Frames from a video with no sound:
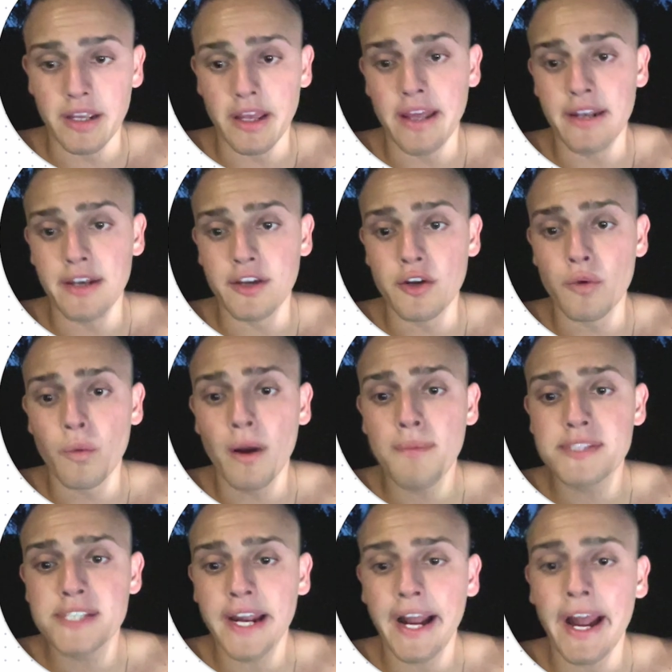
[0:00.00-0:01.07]
and your
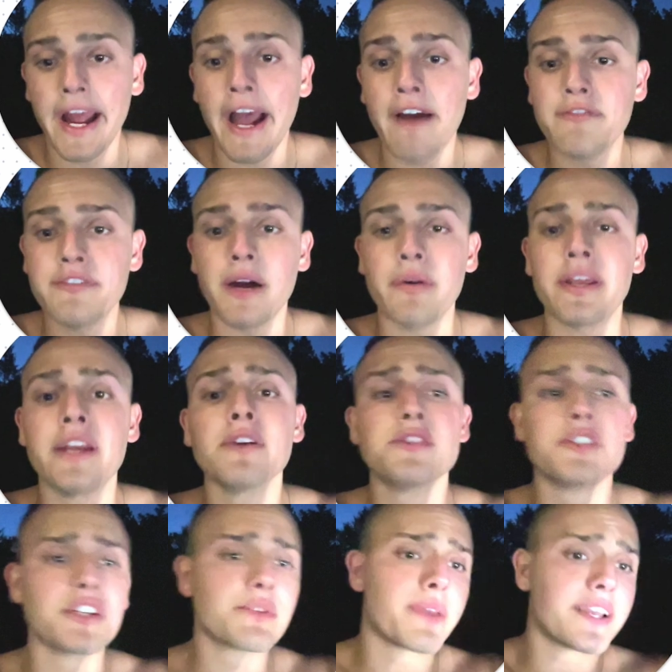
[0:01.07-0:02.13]
website I have down here
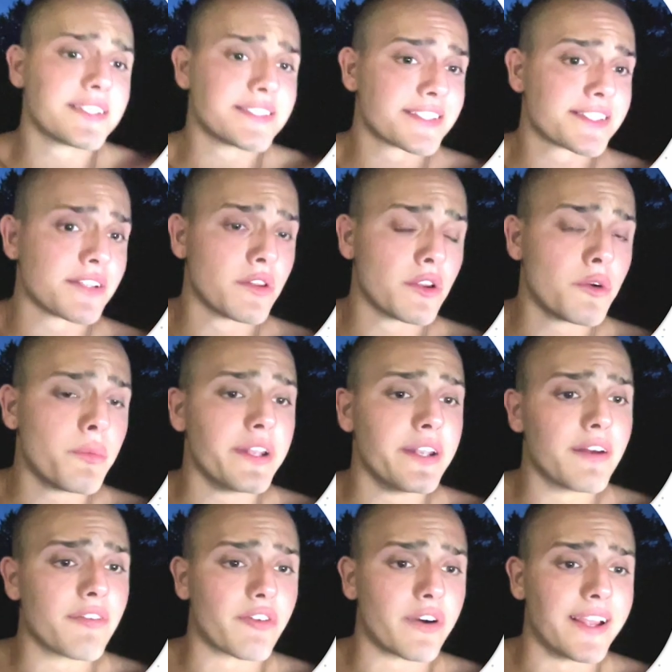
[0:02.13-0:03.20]
just because it's a little bit
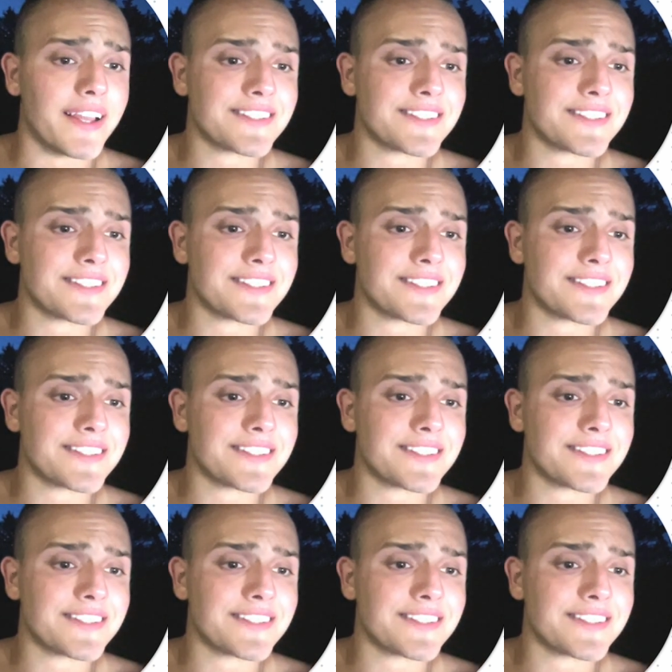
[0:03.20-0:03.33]
different.